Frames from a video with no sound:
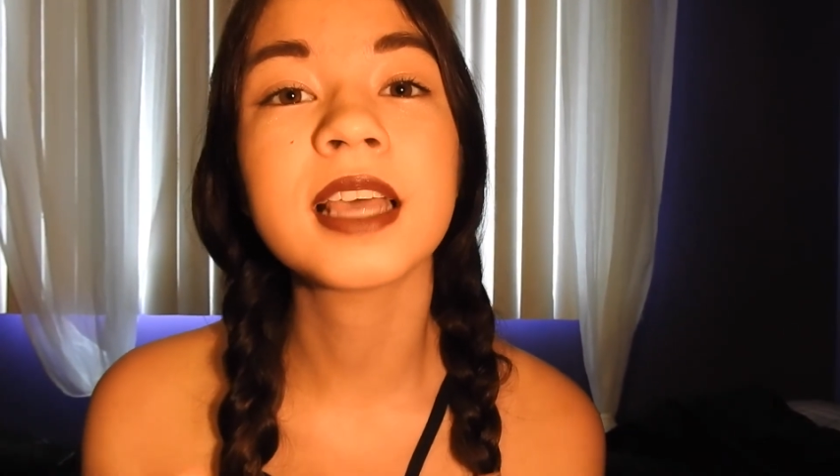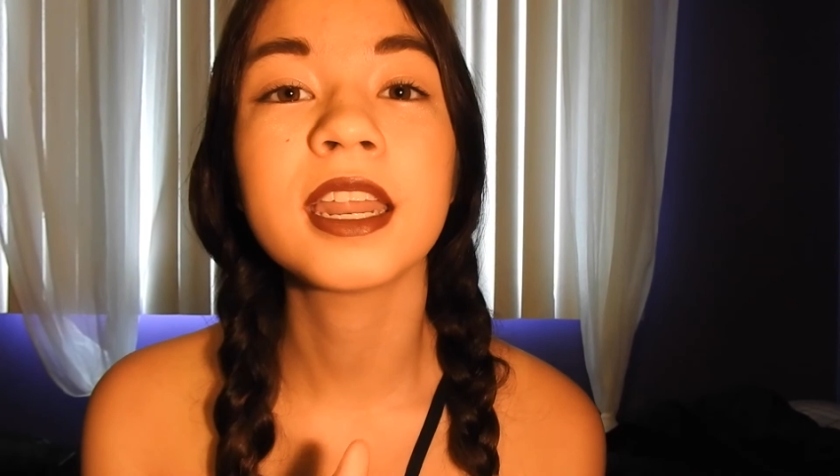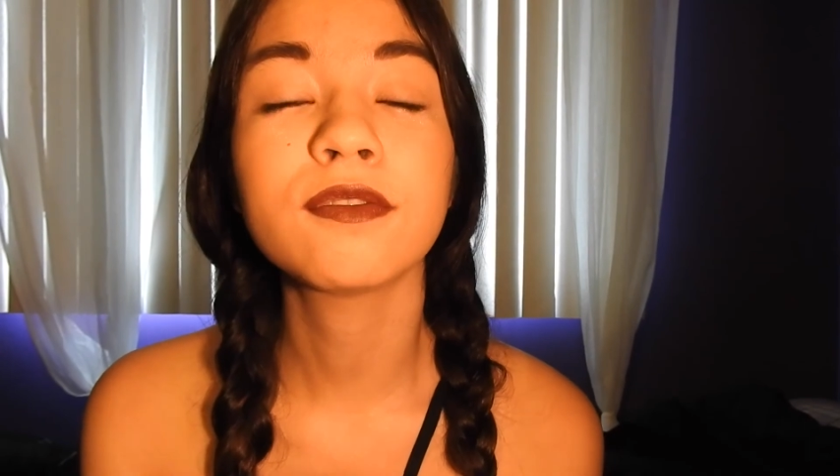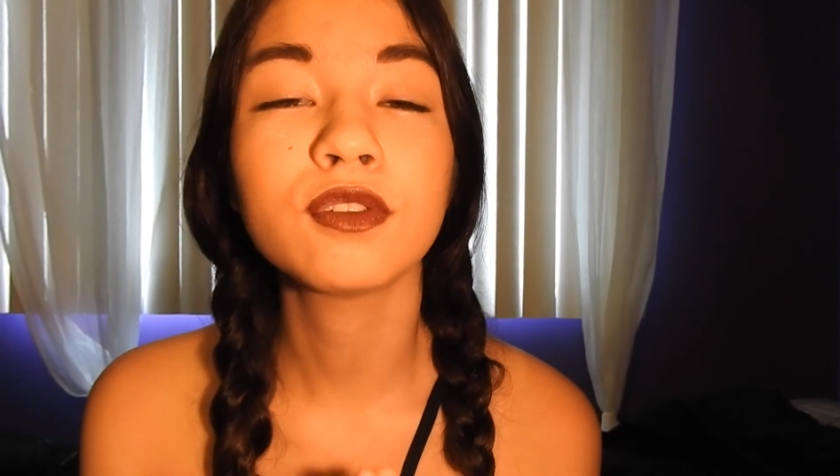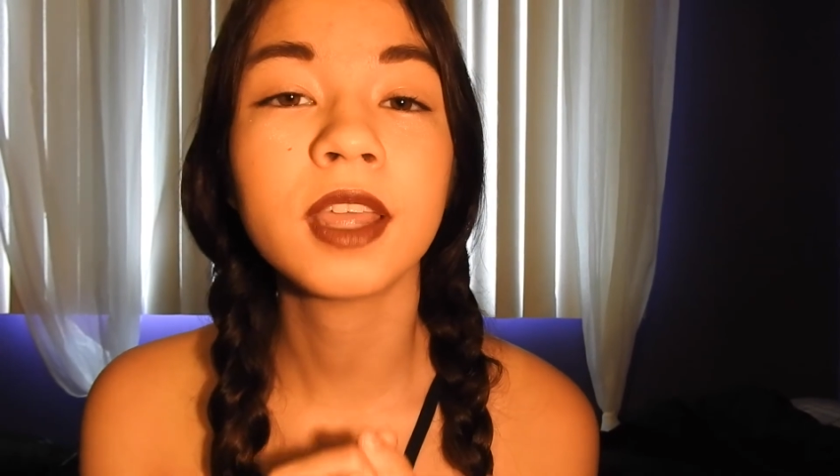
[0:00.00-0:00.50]
and
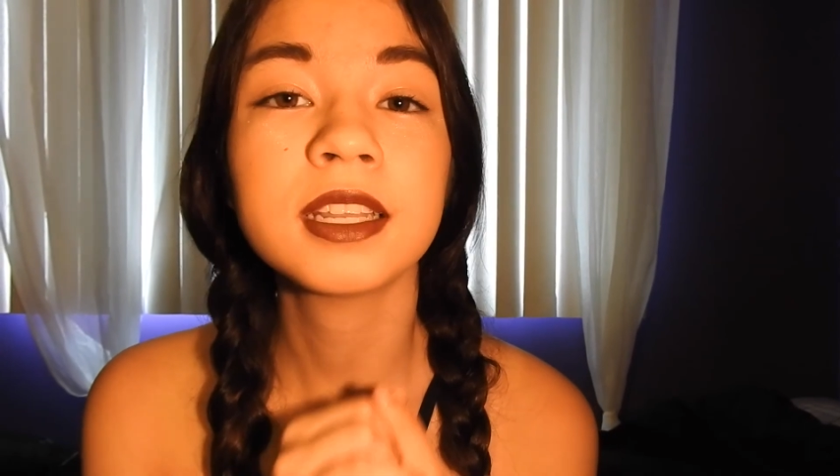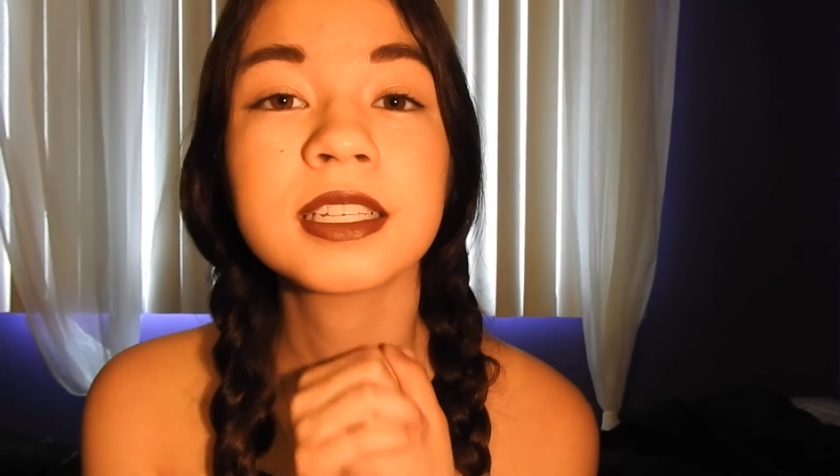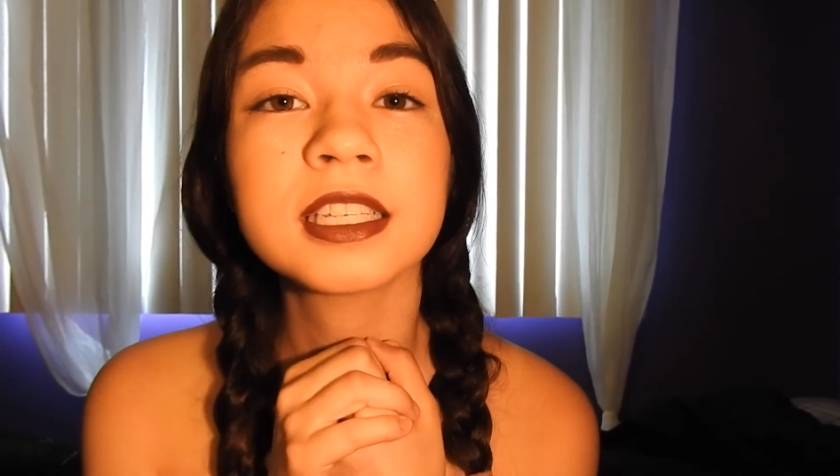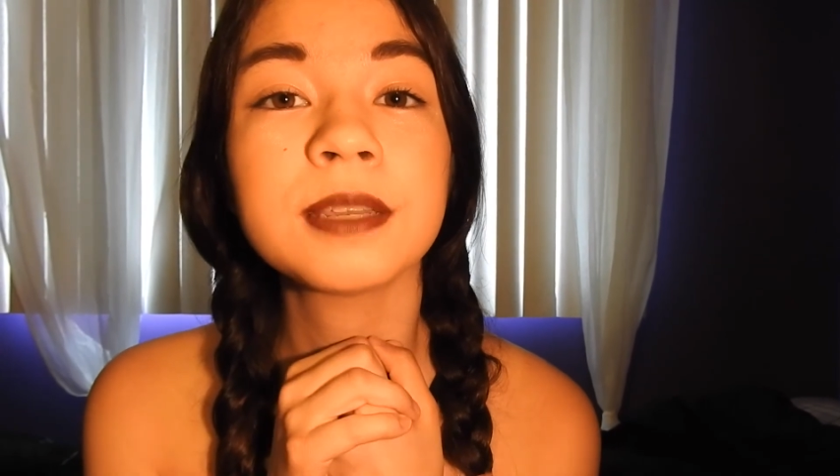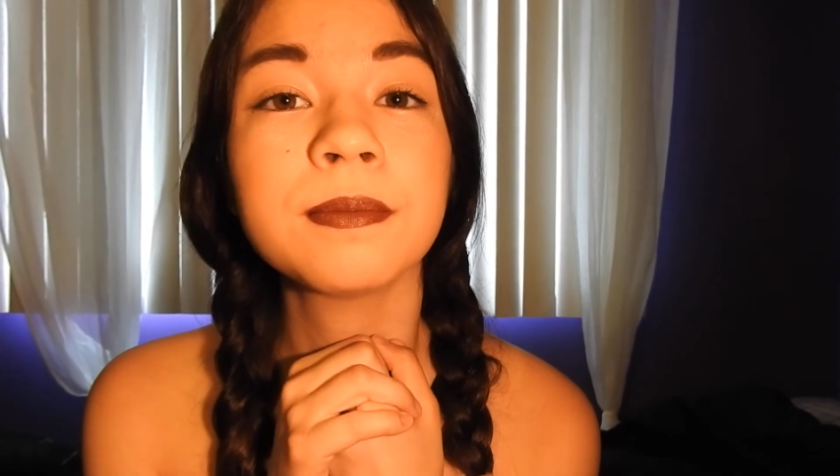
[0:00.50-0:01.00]
if you'd like to
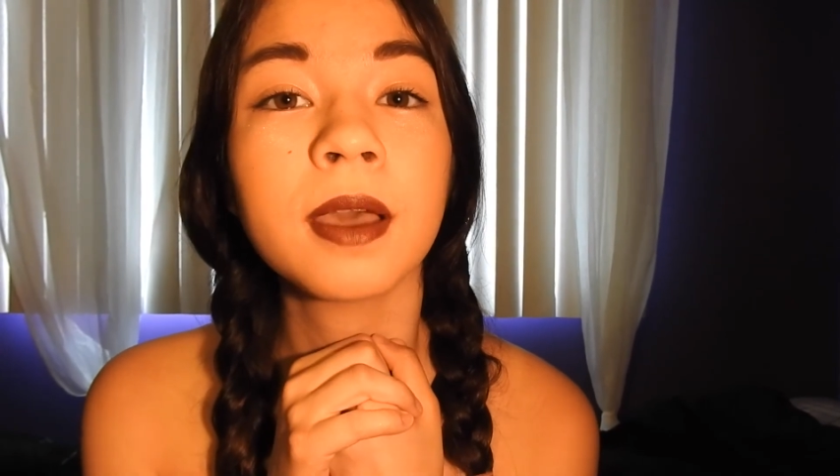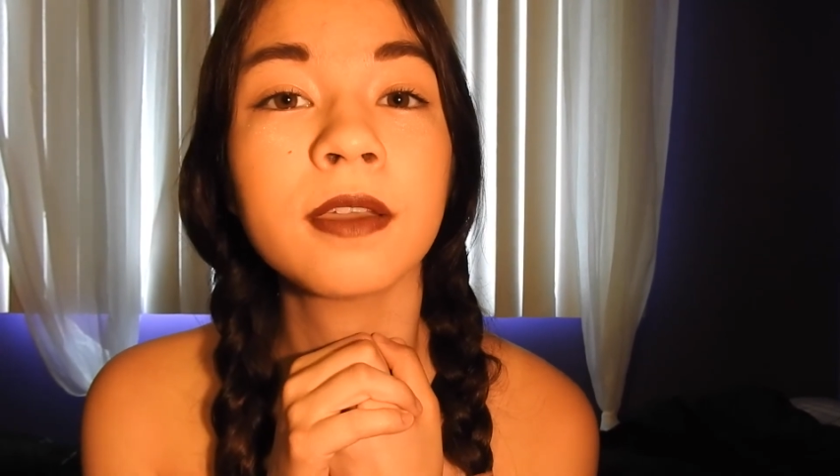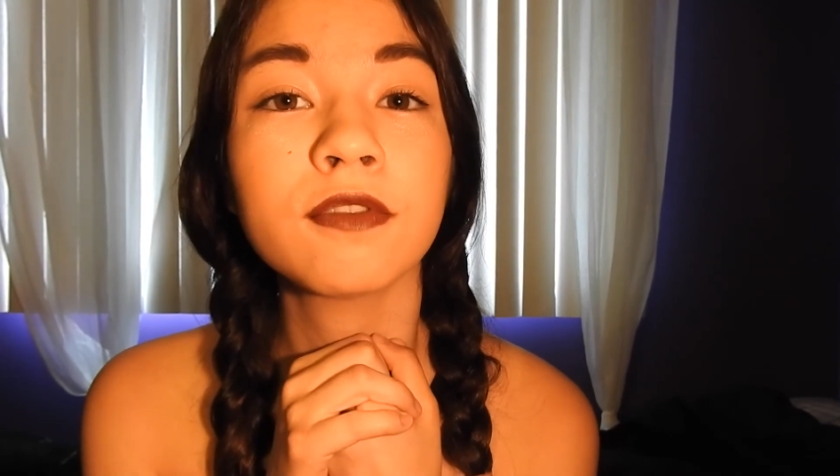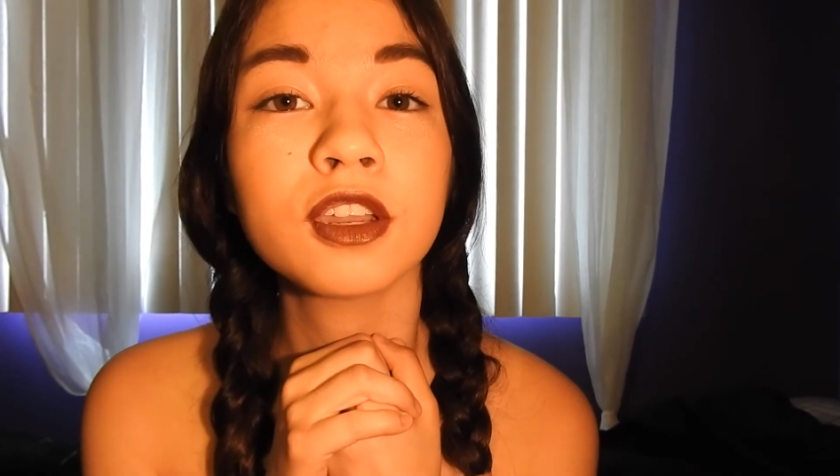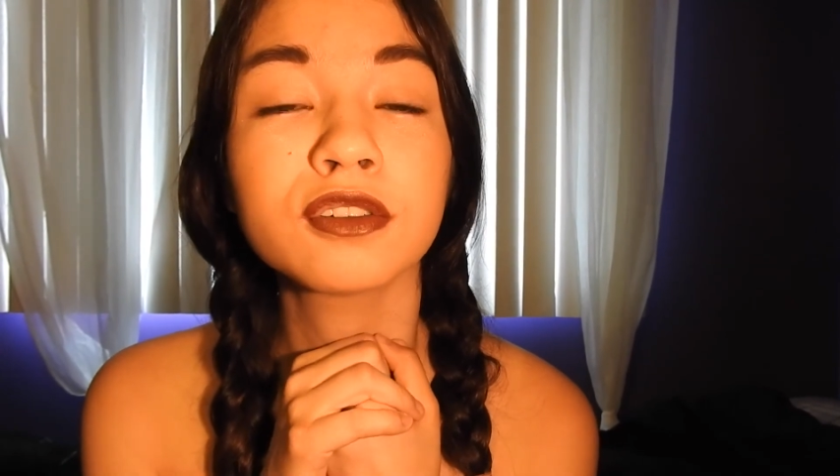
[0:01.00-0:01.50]
see
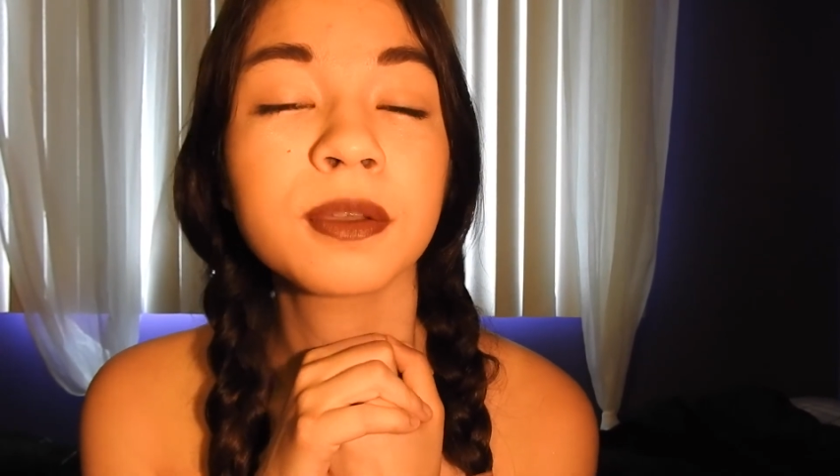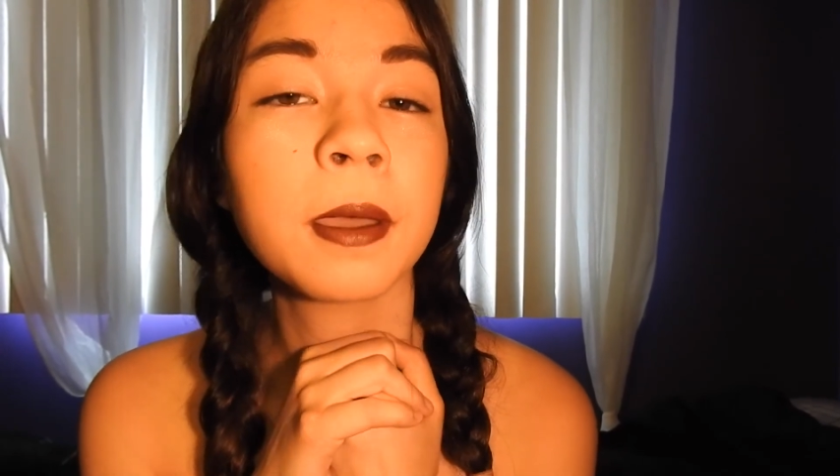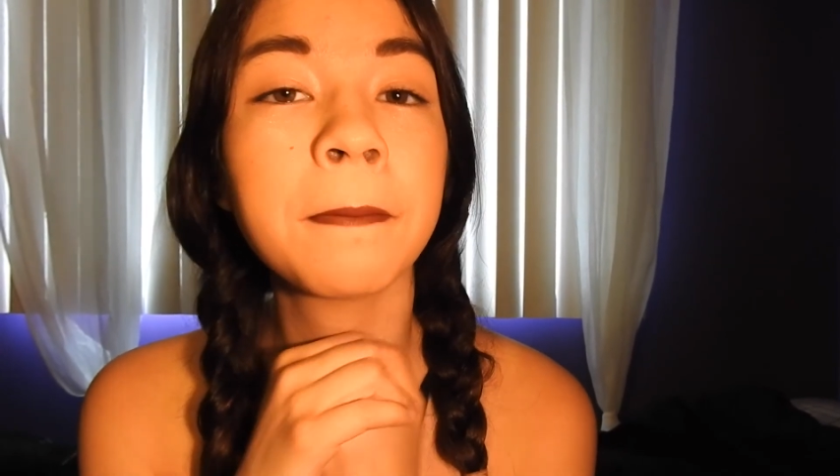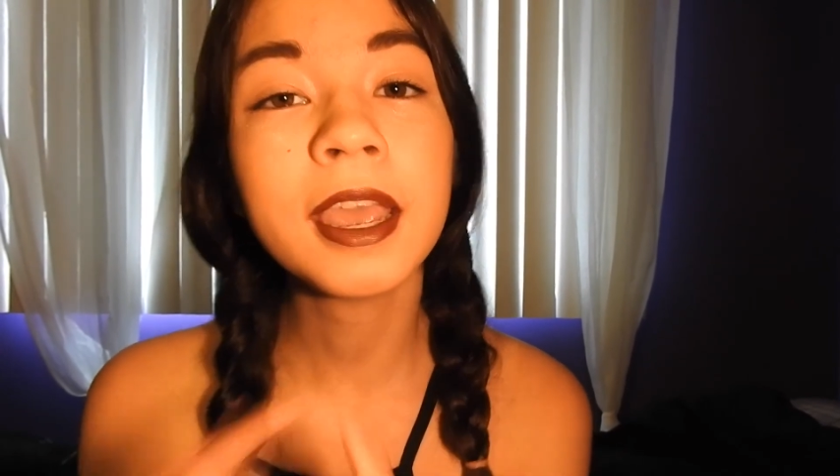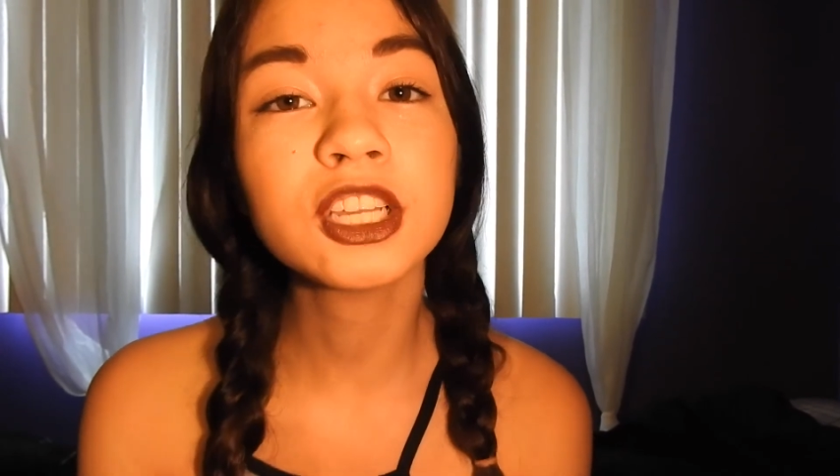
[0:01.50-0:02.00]
my videos on
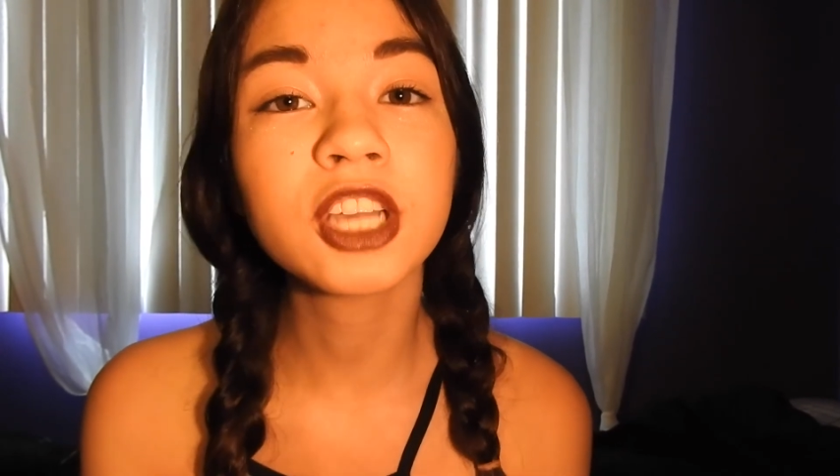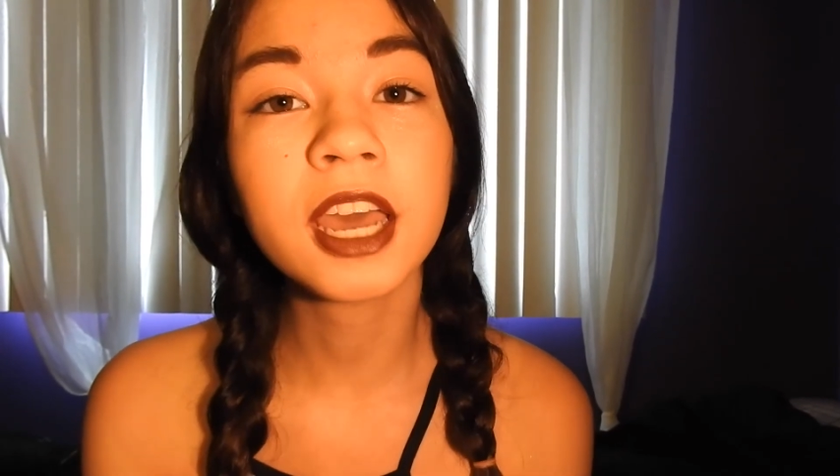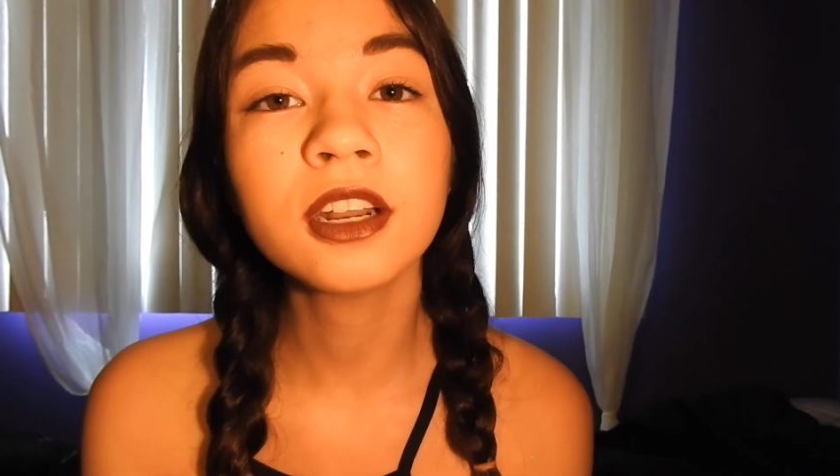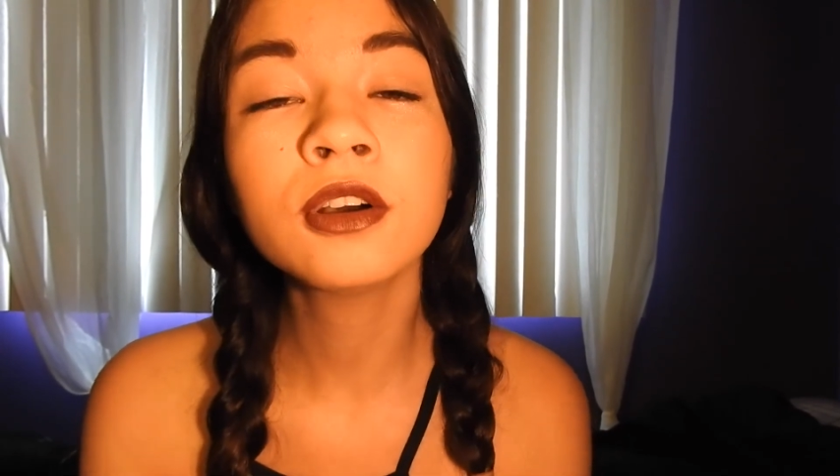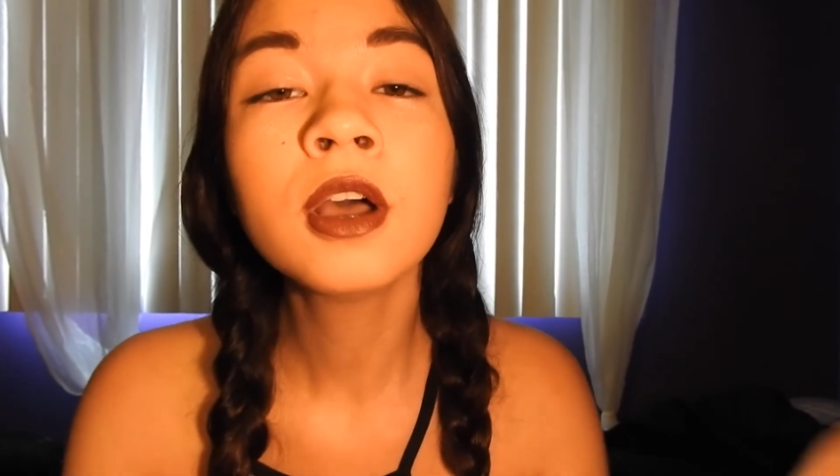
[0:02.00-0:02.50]
my main
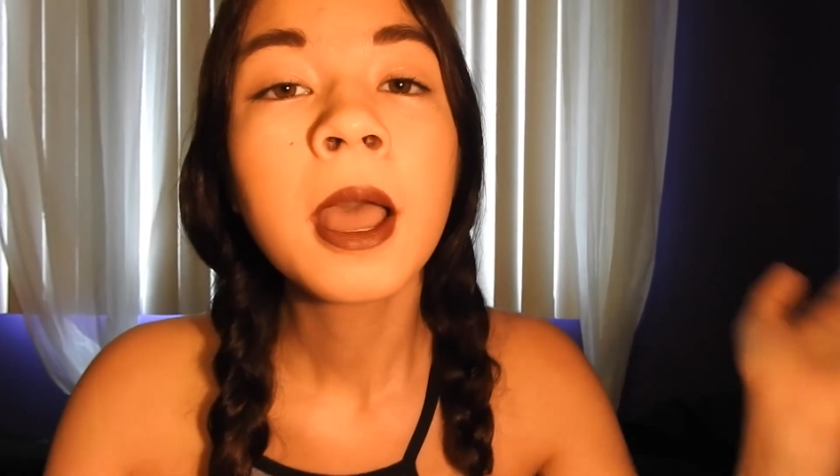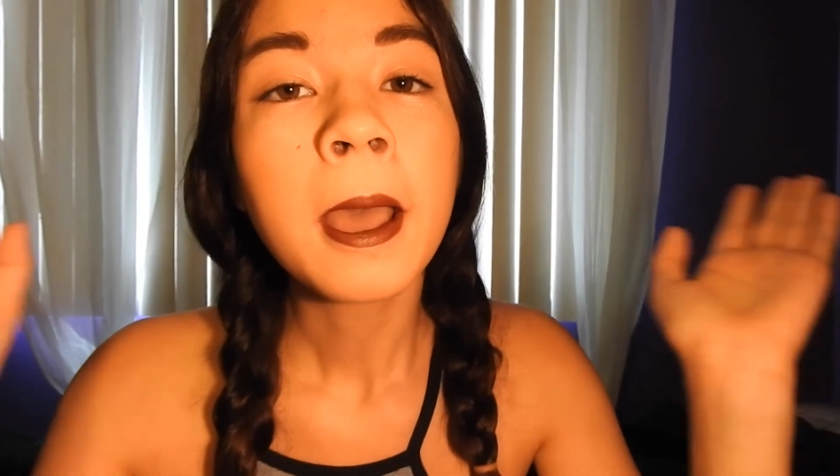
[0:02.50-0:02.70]
channel,